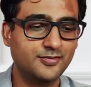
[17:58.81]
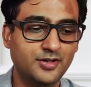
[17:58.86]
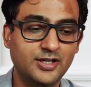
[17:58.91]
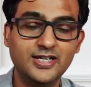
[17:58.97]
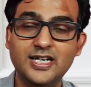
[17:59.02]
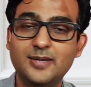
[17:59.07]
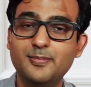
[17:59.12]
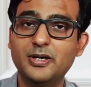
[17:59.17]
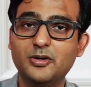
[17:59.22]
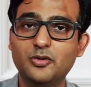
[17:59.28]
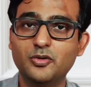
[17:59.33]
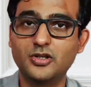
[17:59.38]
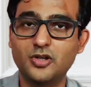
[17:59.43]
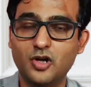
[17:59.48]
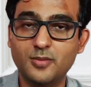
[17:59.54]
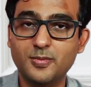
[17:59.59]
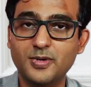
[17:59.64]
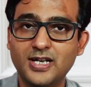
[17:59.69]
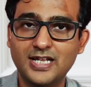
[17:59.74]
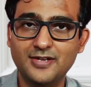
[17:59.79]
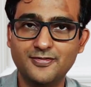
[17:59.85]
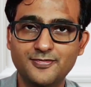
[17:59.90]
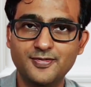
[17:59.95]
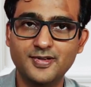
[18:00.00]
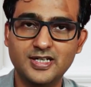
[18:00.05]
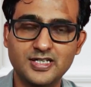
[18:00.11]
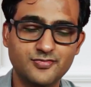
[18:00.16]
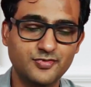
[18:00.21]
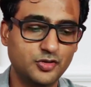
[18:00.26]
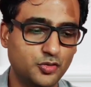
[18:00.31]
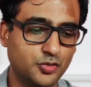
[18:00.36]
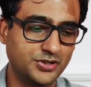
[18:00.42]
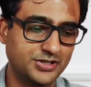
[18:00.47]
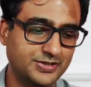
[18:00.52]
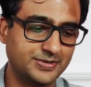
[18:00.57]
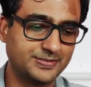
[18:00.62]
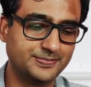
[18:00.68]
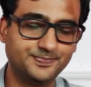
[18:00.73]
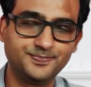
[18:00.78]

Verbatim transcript: we'll get back to the normal life as we know it.